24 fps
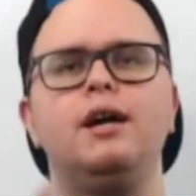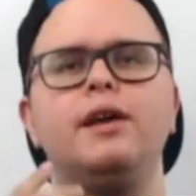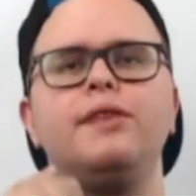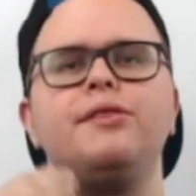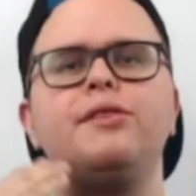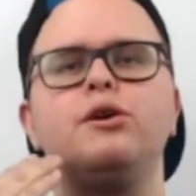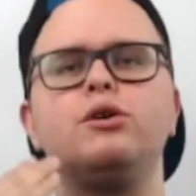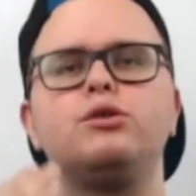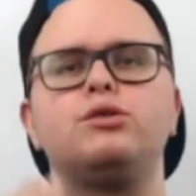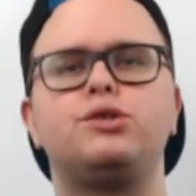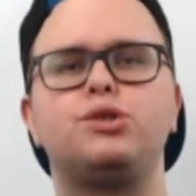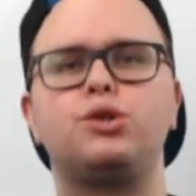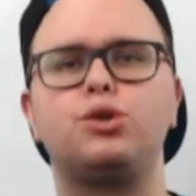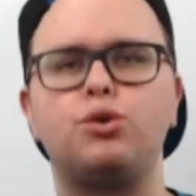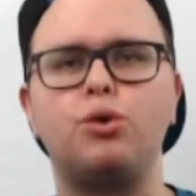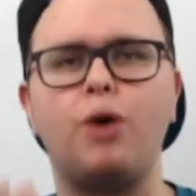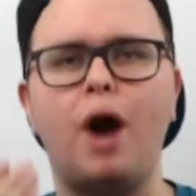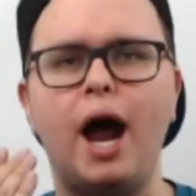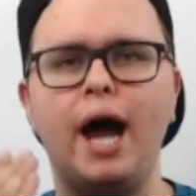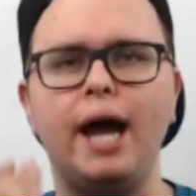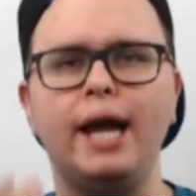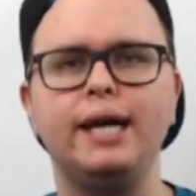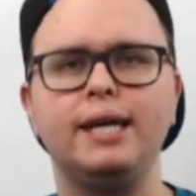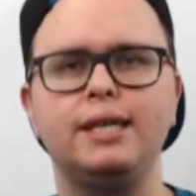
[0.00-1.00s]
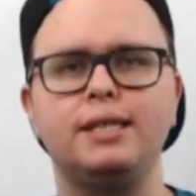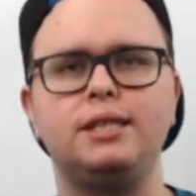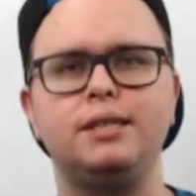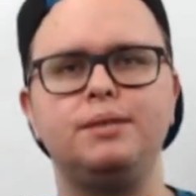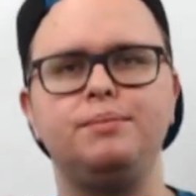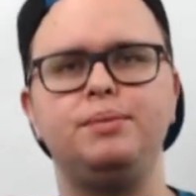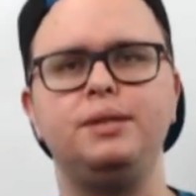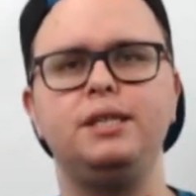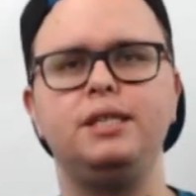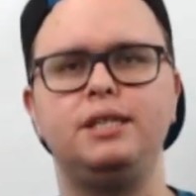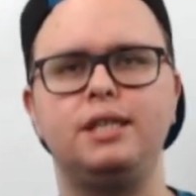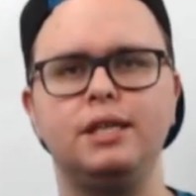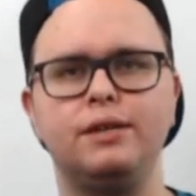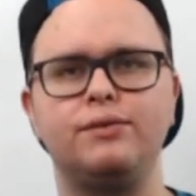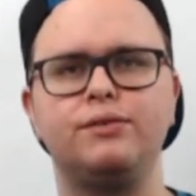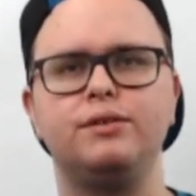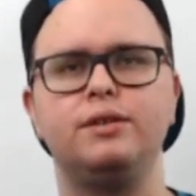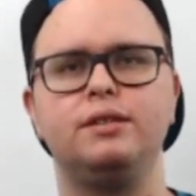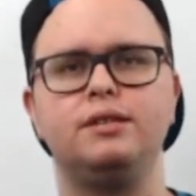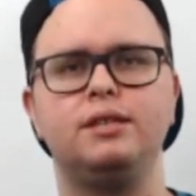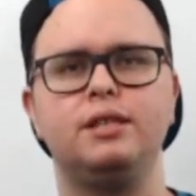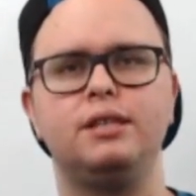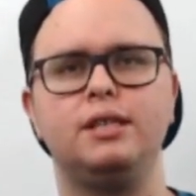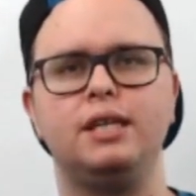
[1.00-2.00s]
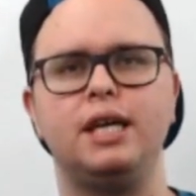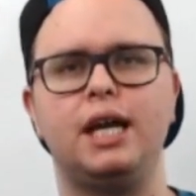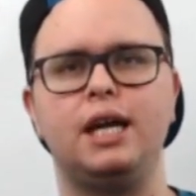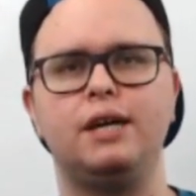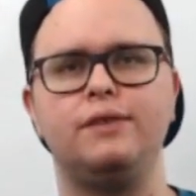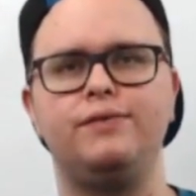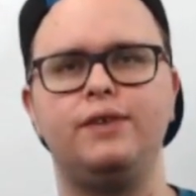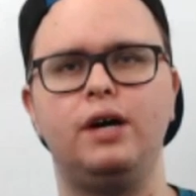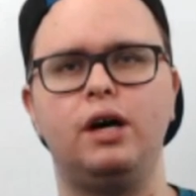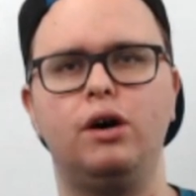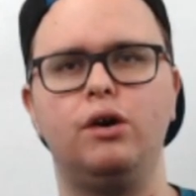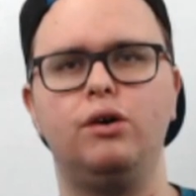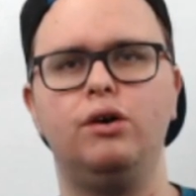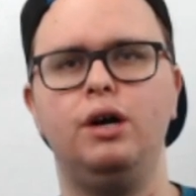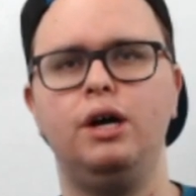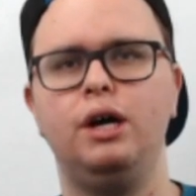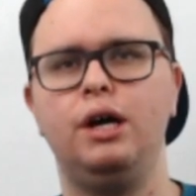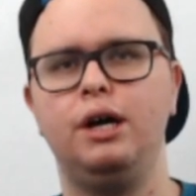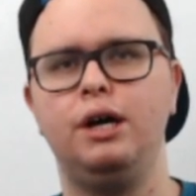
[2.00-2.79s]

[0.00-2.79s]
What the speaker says: They're trying to be different than the NFL.